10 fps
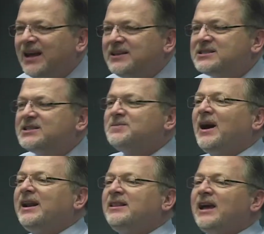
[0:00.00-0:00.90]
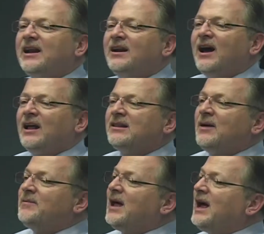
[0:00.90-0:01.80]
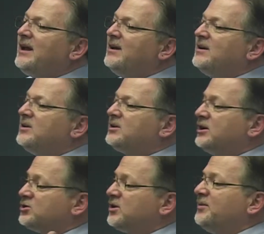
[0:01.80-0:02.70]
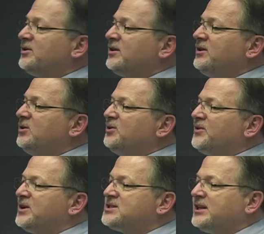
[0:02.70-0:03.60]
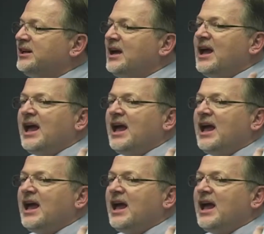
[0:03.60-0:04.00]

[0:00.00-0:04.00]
this is money that alumni contribute to the university.